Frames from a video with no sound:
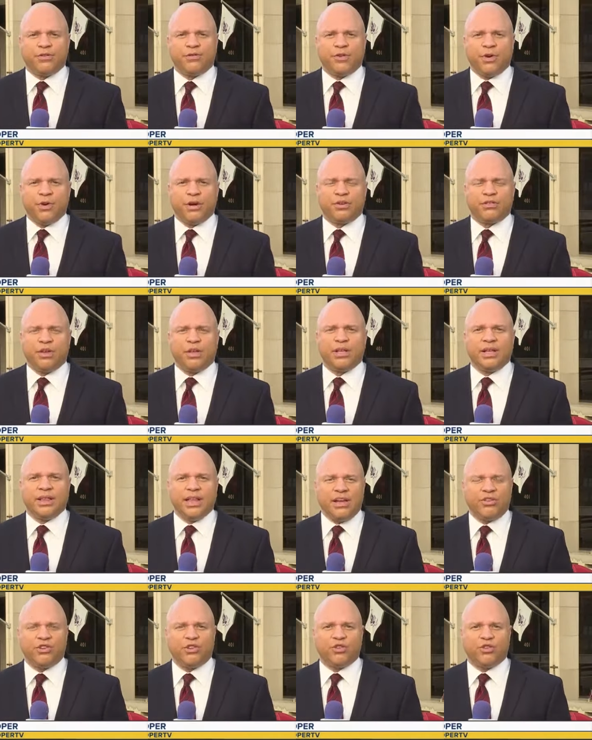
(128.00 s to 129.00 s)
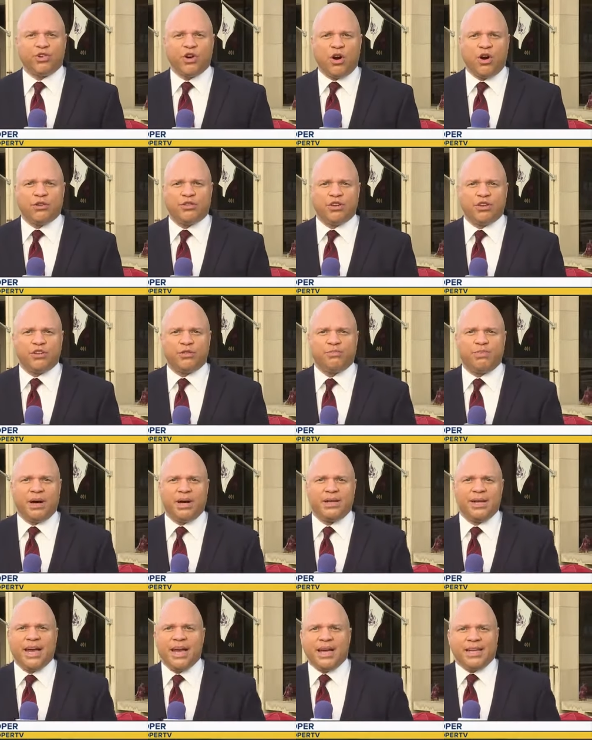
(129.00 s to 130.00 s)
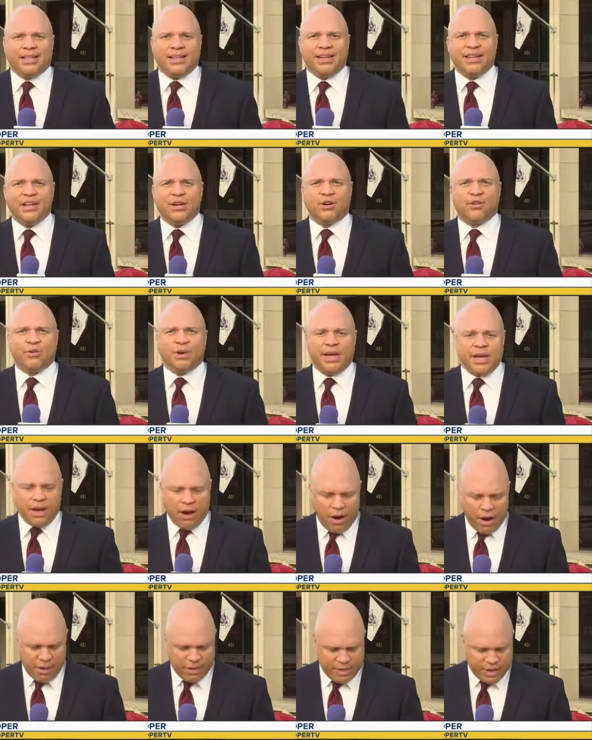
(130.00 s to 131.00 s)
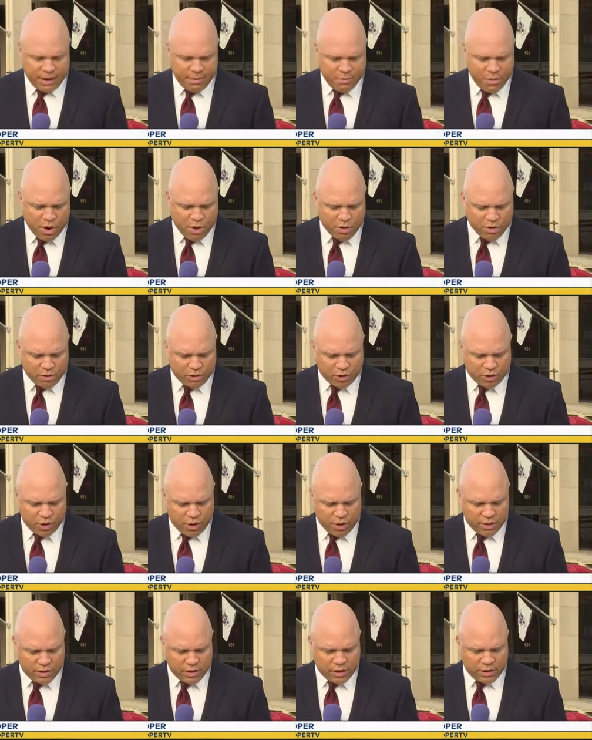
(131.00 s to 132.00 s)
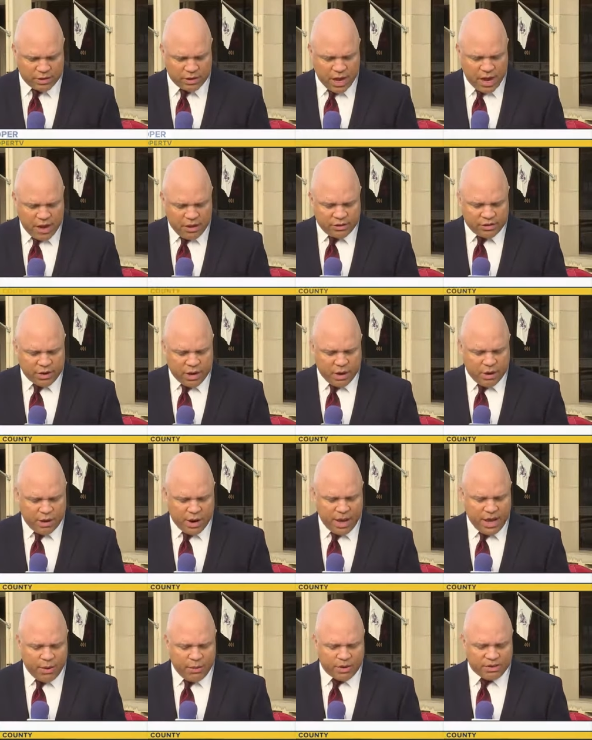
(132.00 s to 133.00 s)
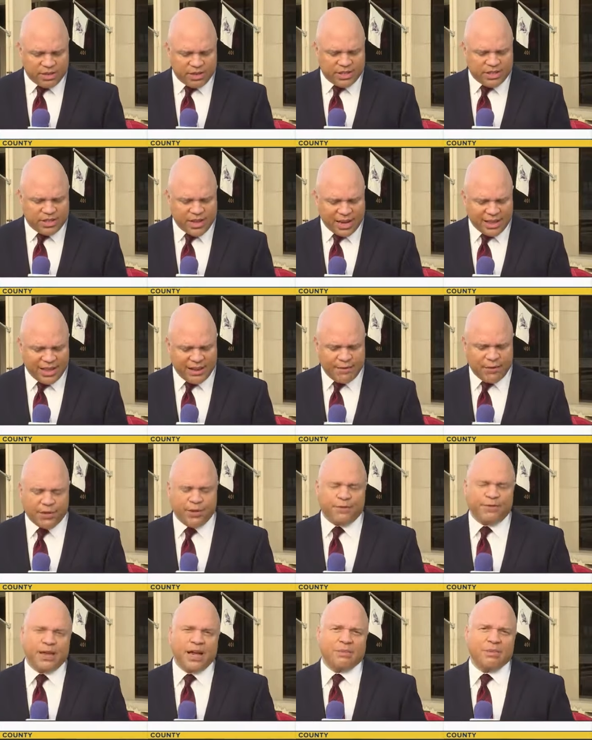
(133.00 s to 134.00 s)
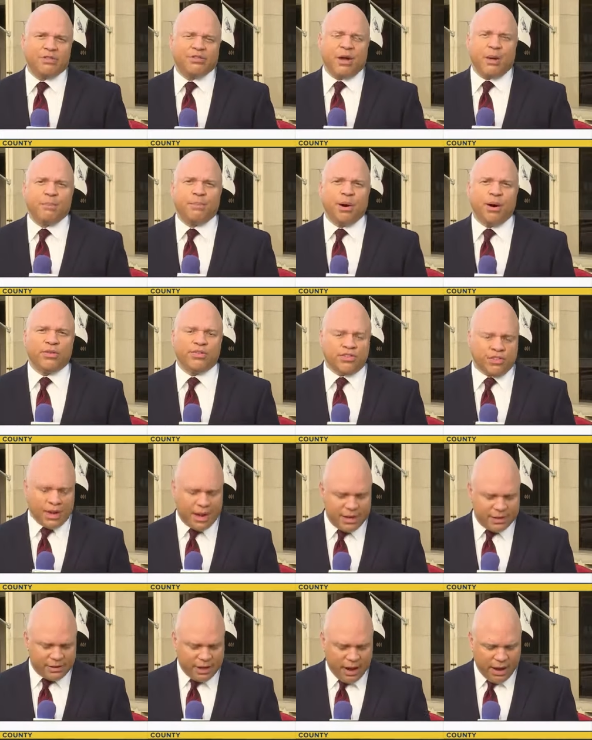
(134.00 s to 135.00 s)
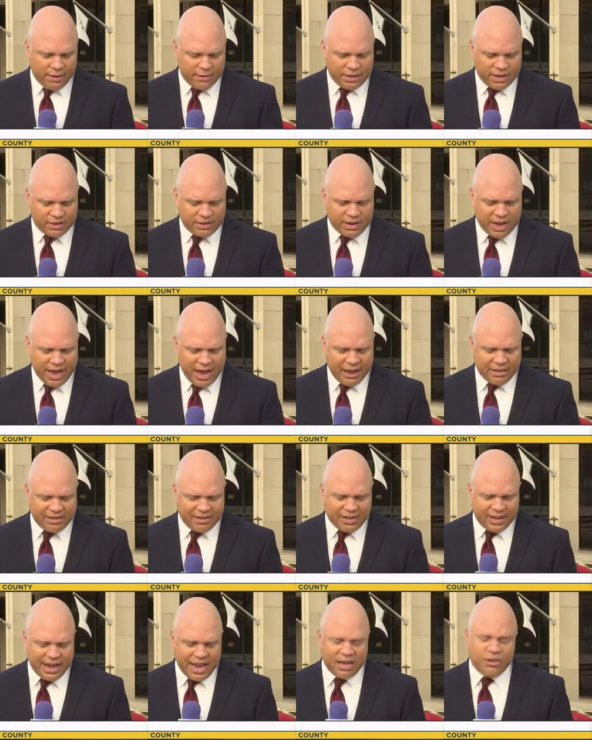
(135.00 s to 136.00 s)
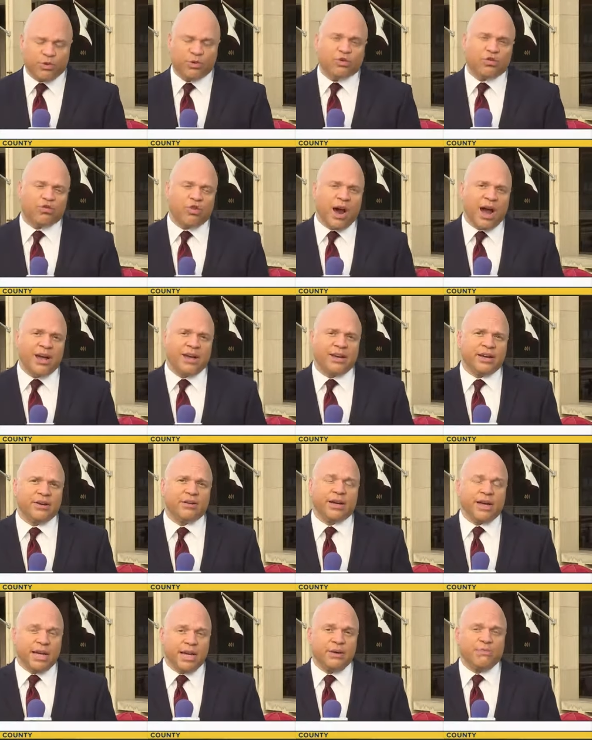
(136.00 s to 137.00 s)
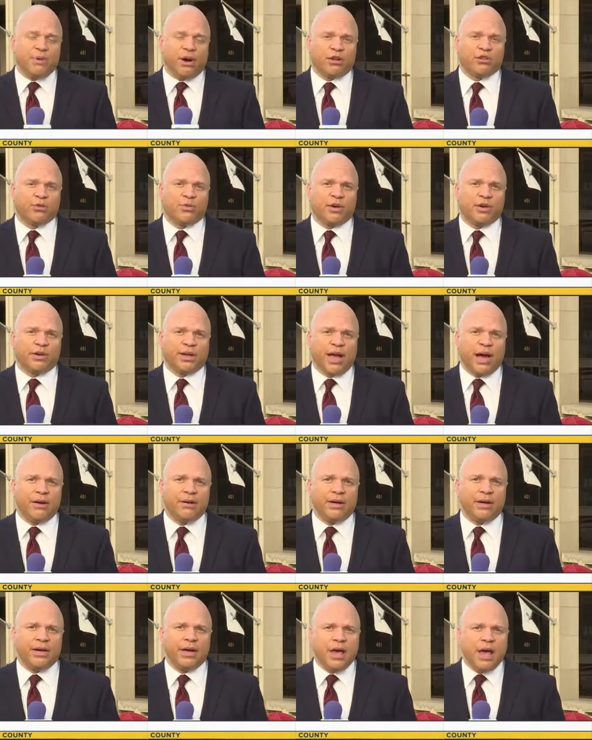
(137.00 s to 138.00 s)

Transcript: verdict on the lesser charges, but didn't agree on the murder charges. So it was unsettling for the families on both sides of this case. And the case was tried here in Baltimore County